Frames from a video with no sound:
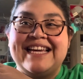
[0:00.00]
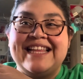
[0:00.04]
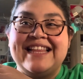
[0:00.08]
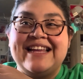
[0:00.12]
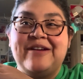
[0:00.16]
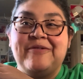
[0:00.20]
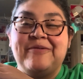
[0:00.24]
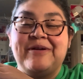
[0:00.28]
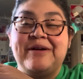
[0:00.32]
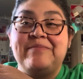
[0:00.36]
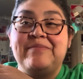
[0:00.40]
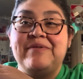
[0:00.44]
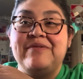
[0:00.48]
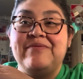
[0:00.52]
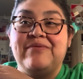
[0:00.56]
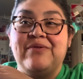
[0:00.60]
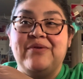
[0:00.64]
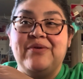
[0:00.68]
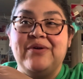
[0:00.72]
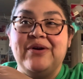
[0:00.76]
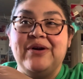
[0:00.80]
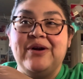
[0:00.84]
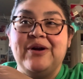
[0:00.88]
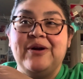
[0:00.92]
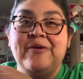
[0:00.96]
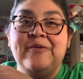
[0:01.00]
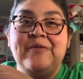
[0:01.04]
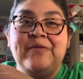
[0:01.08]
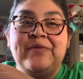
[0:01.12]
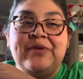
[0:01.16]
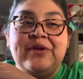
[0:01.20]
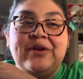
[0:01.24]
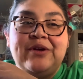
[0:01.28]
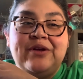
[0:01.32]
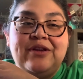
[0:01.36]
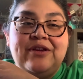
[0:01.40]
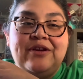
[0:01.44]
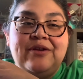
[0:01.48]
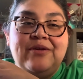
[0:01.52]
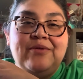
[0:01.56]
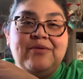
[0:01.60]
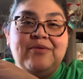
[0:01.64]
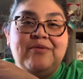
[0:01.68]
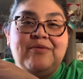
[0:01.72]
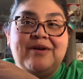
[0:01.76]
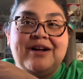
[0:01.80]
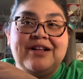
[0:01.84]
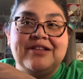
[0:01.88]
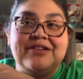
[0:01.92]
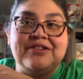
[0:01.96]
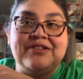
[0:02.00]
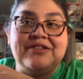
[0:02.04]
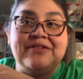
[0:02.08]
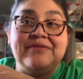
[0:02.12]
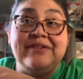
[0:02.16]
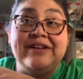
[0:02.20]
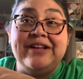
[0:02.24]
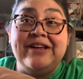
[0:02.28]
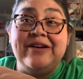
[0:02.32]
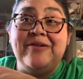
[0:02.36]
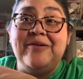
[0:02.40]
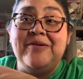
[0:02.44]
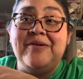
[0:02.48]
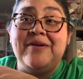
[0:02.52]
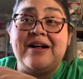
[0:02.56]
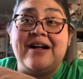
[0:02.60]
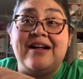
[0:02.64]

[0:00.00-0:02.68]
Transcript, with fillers: that right before you watch the video.